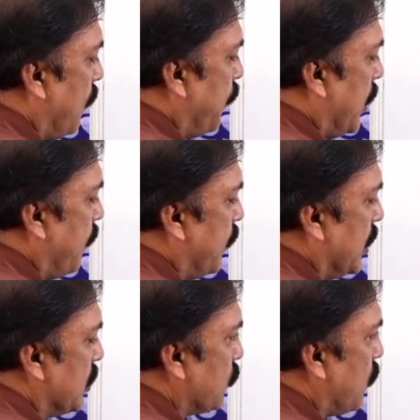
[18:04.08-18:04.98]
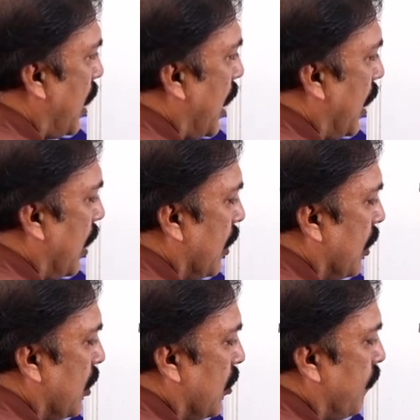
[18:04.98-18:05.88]
15 square
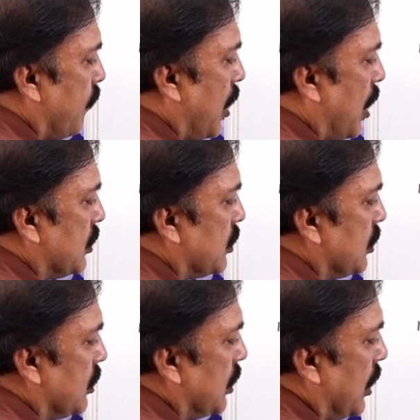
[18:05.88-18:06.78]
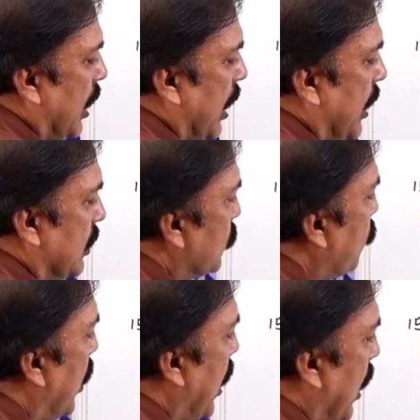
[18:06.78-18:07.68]
plus 8
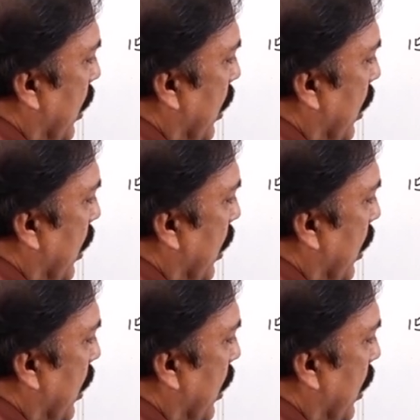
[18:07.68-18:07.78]
square,